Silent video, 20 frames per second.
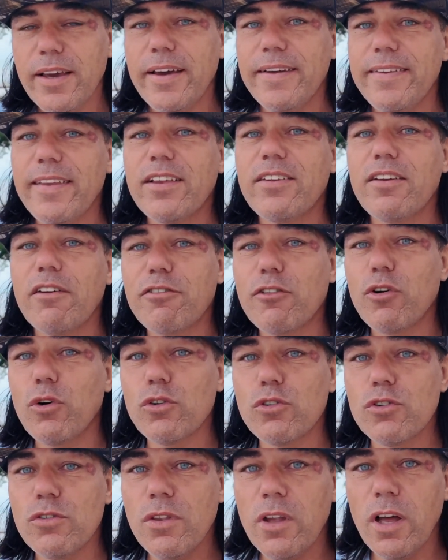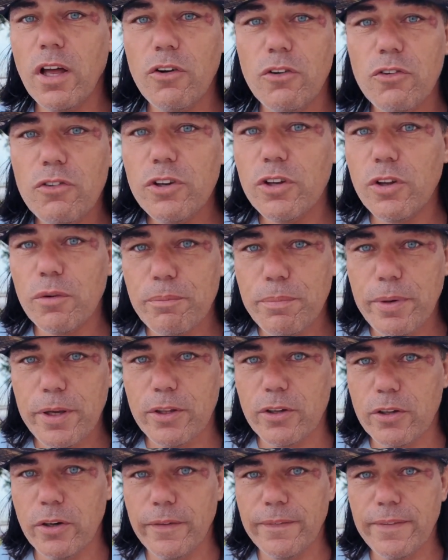that's of course not real
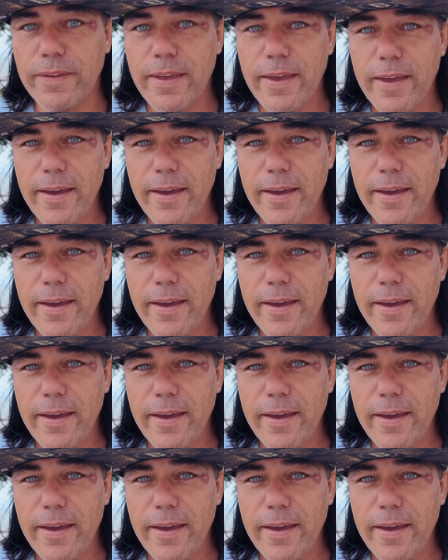Bitcoin.